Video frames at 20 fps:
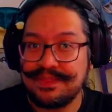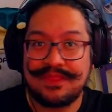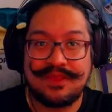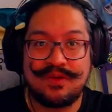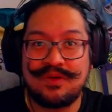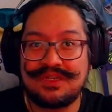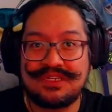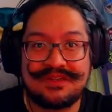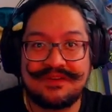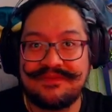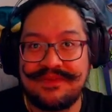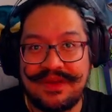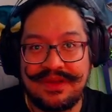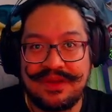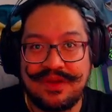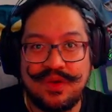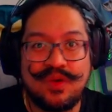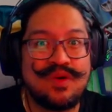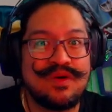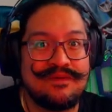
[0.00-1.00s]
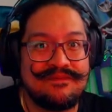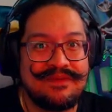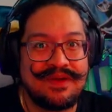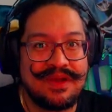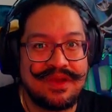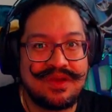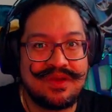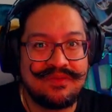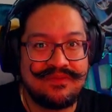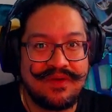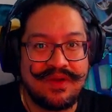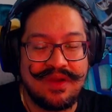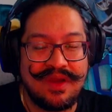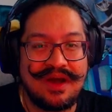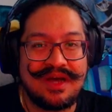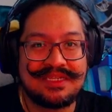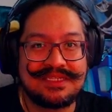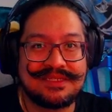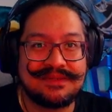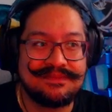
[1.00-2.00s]
which were very cool and very, very
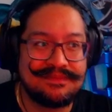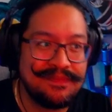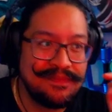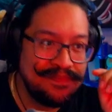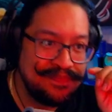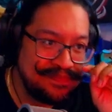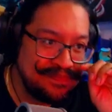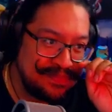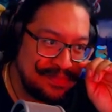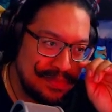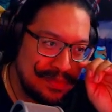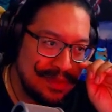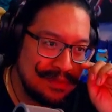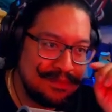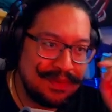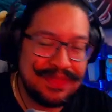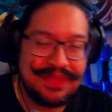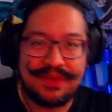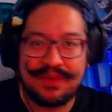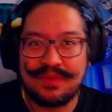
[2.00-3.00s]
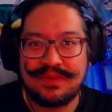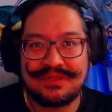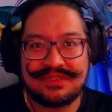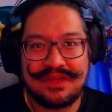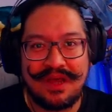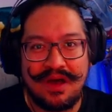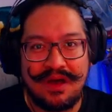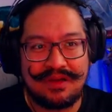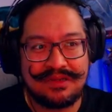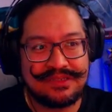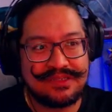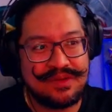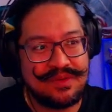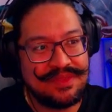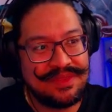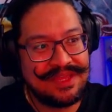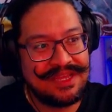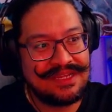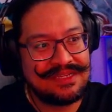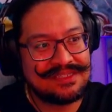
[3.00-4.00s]
awesome. But there was also
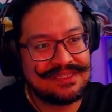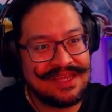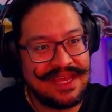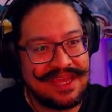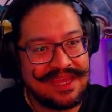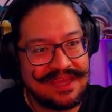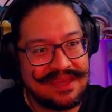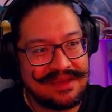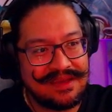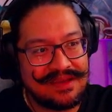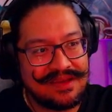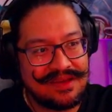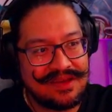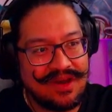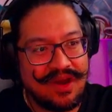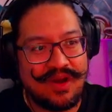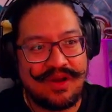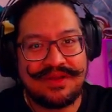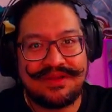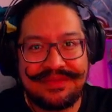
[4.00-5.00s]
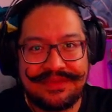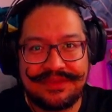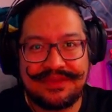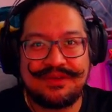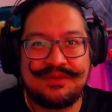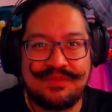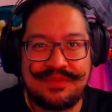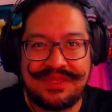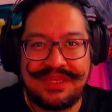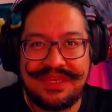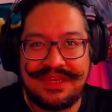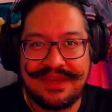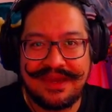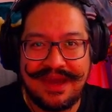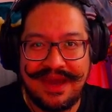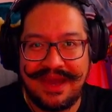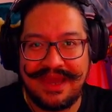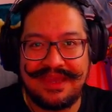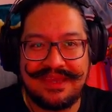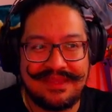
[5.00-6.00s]
these like cartoony
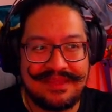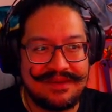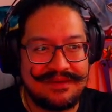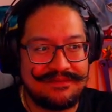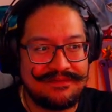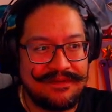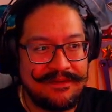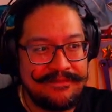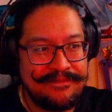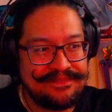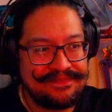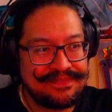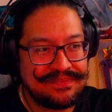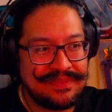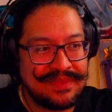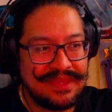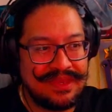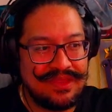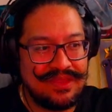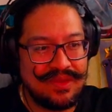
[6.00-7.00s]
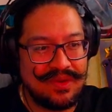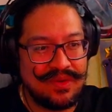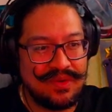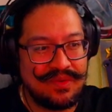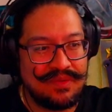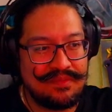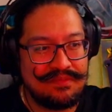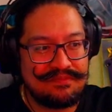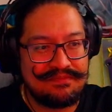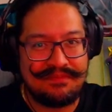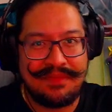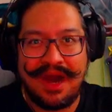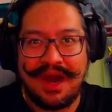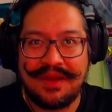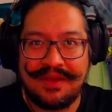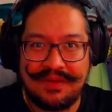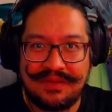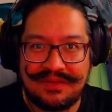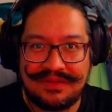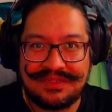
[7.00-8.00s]
kind of, you know,
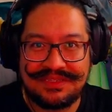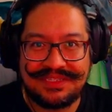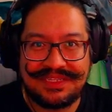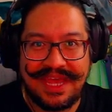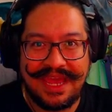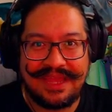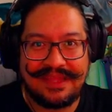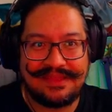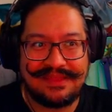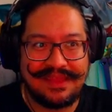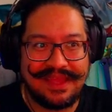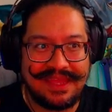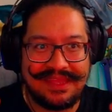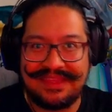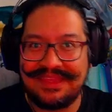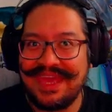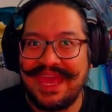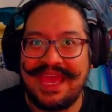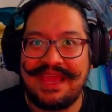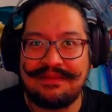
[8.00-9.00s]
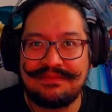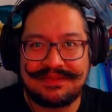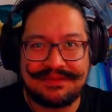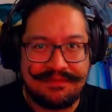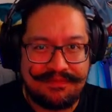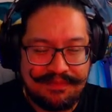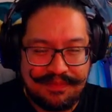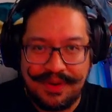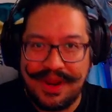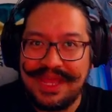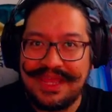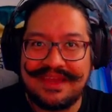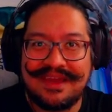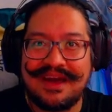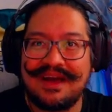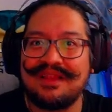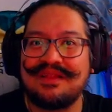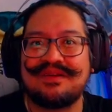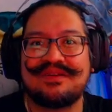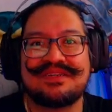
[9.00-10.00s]
models and in games and bright
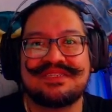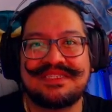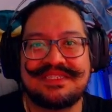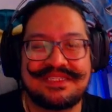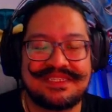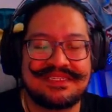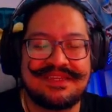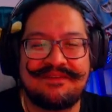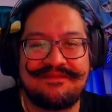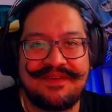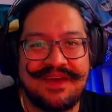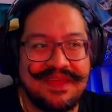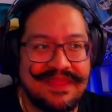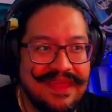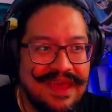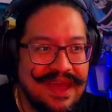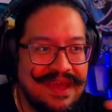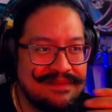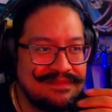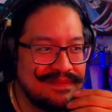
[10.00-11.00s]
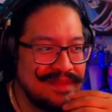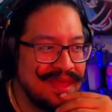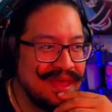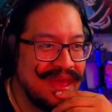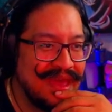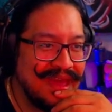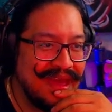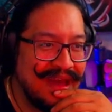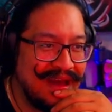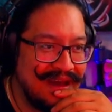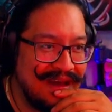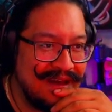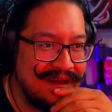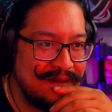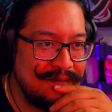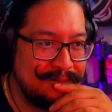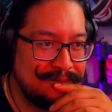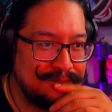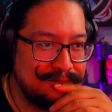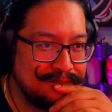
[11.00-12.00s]
colors and stuff like that.
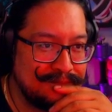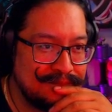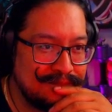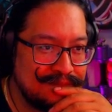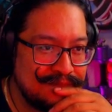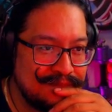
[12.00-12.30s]
Um,